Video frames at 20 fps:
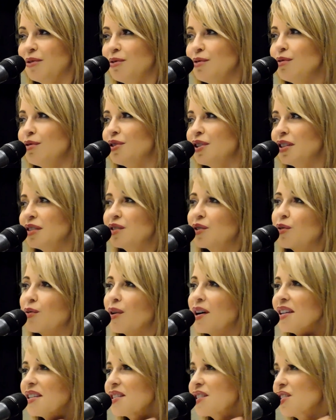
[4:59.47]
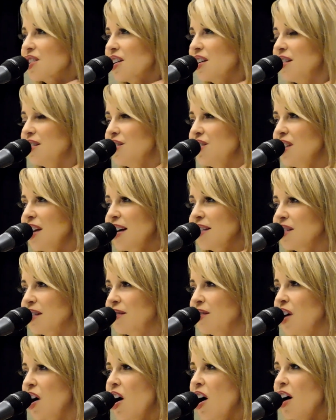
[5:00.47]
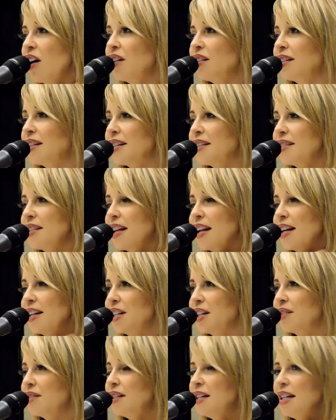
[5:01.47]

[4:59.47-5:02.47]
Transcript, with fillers: Ooh, Ooh, good question. She asked of the Harleys that I do.